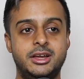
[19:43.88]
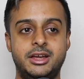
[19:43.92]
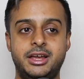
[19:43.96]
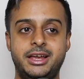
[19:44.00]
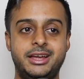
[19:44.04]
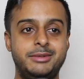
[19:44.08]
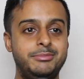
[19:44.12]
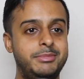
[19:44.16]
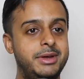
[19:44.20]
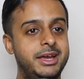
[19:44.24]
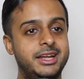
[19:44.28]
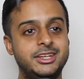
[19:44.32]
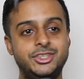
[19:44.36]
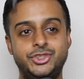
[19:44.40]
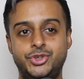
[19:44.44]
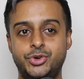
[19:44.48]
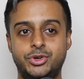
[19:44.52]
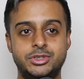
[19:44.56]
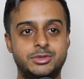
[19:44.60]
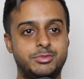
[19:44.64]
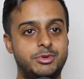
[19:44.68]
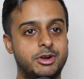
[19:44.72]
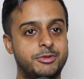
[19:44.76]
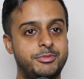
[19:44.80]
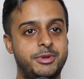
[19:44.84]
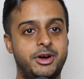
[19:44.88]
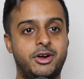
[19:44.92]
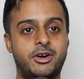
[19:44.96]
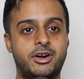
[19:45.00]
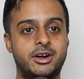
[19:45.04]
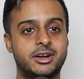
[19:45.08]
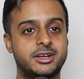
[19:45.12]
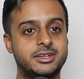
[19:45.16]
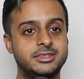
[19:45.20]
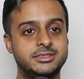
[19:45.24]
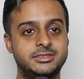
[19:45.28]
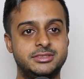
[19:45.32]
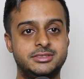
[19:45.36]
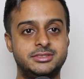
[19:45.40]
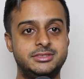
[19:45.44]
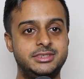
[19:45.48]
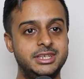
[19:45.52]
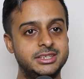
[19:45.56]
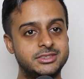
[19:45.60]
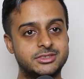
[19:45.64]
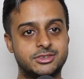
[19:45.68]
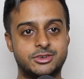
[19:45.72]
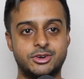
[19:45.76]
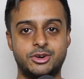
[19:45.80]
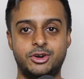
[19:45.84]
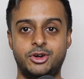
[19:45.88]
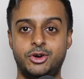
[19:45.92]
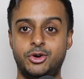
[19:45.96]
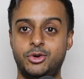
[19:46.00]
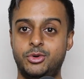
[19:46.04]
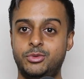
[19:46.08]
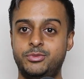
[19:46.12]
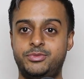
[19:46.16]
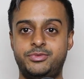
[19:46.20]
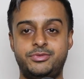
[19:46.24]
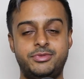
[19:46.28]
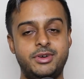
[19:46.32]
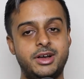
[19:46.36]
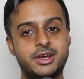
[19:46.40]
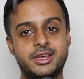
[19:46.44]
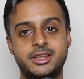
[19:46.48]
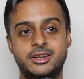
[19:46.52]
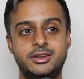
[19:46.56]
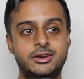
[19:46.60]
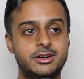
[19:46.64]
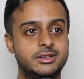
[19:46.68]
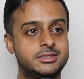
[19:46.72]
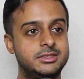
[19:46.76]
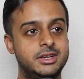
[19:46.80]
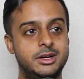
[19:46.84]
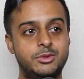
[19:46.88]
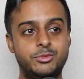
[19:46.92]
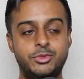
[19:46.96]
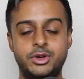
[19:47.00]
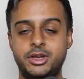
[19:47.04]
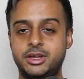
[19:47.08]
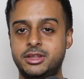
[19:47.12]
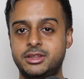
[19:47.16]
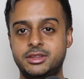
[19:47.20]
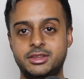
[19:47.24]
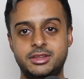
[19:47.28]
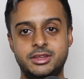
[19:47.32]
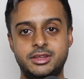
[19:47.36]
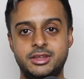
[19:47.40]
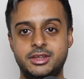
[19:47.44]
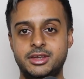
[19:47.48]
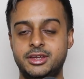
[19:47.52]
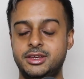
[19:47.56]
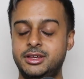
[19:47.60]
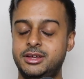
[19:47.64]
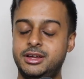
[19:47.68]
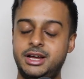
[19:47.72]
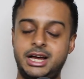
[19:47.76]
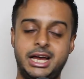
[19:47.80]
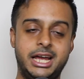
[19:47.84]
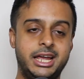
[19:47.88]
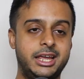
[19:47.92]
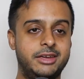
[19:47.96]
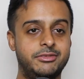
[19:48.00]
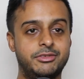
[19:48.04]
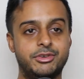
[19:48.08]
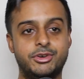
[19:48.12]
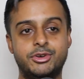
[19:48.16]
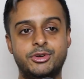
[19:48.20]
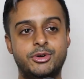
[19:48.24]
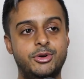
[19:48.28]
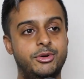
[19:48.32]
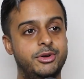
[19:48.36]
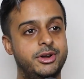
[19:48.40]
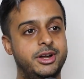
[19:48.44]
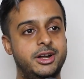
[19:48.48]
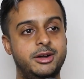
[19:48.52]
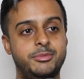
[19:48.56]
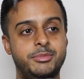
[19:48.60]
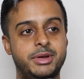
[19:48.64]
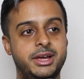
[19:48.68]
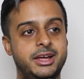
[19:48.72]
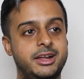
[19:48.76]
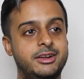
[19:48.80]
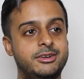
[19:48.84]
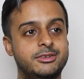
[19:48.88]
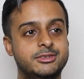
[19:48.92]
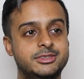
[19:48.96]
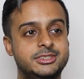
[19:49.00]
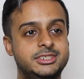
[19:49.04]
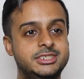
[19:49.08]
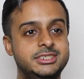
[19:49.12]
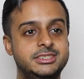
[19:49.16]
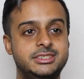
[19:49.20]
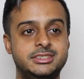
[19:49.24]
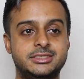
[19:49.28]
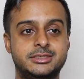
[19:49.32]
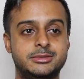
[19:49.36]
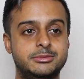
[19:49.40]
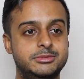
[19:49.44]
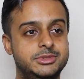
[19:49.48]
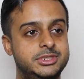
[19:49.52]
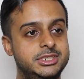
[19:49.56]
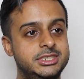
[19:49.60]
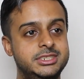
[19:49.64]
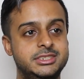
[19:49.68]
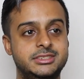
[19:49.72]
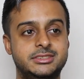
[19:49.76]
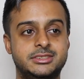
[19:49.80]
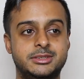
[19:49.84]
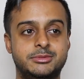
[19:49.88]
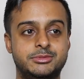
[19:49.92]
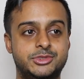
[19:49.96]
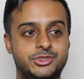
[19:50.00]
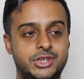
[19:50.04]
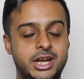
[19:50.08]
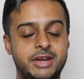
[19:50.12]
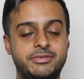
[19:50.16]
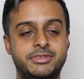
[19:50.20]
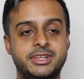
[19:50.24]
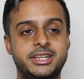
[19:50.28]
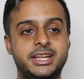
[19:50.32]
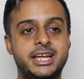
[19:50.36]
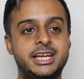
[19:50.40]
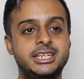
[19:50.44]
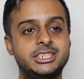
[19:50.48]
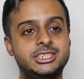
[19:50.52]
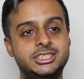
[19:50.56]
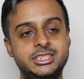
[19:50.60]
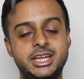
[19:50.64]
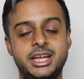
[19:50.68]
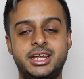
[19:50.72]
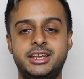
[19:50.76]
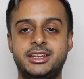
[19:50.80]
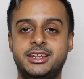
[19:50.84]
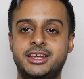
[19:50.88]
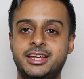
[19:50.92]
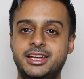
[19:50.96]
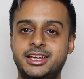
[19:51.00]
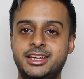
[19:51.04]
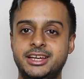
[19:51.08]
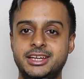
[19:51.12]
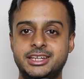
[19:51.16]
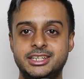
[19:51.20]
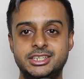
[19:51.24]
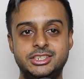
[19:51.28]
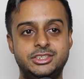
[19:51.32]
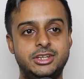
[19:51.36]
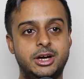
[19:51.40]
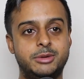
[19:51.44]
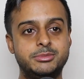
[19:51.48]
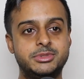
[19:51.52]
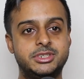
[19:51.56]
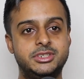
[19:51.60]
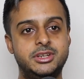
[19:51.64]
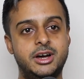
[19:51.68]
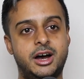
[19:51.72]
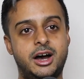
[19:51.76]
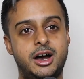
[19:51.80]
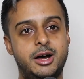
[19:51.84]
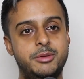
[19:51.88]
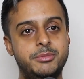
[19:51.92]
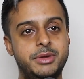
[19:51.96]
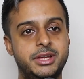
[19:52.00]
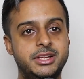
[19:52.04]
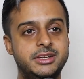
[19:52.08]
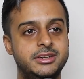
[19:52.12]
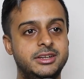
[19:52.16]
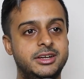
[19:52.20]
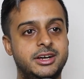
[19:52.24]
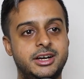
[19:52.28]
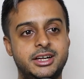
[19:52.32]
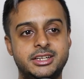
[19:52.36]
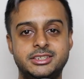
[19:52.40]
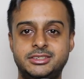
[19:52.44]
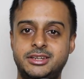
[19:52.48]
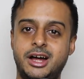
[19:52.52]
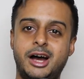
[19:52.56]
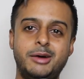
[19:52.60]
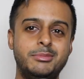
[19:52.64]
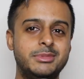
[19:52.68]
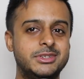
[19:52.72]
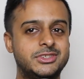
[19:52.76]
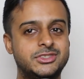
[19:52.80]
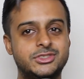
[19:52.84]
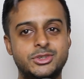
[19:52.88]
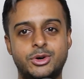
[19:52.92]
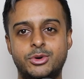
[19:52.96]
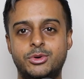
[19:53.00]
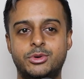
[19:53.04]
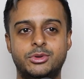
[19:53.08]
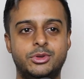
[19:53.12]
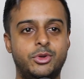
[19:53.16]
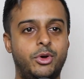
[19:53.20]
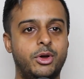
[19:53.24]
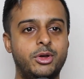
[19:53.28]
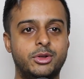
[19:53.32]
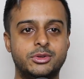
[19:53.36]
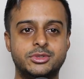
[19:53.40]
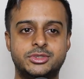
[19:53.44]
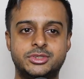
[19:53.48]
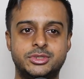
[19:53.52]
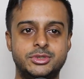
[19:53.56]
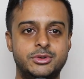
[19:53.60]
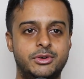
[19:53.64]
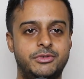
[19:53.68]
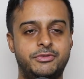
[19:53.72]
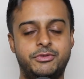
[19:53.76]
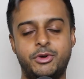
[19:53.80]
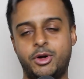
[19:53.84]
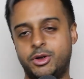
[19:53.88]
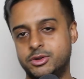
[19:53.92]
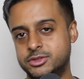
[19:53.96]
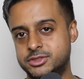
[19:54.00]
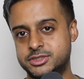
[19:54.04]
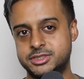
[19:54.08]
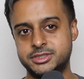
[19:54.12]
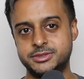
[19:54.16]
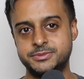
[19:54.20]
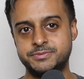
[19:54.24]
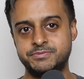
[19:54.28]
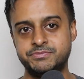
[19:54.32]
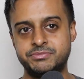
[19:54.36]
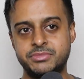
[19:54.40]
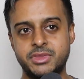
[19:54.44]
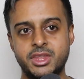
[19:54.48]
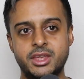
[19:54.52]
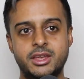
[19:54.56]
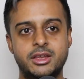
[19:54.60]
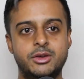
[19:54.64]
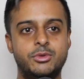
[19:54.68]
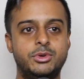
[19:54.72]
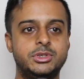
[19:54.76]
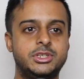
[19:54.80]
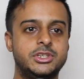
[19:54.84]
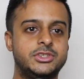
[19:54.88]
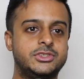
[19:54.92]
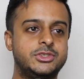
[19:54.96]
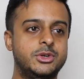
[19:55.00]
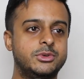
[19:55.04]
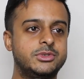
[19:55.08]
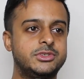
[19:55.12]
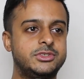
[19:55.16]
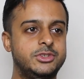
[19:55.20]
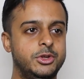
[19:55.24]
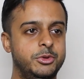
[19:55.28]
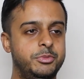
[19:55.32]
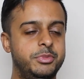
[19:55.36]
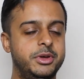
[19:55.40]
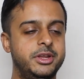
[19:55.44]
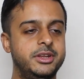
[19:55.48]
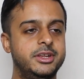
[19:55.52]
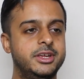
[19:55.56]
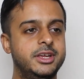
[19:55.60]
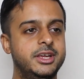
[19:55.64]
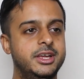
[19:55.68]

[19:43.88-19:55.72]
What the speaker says: Man, Georgia broke my heart, because this girl fucking hooked up with, I ain't even gonna go there, man. I don't know. She says some trifling ass shit. Dumped Dom, and Dom is so loyal to a fault, which is so stupid.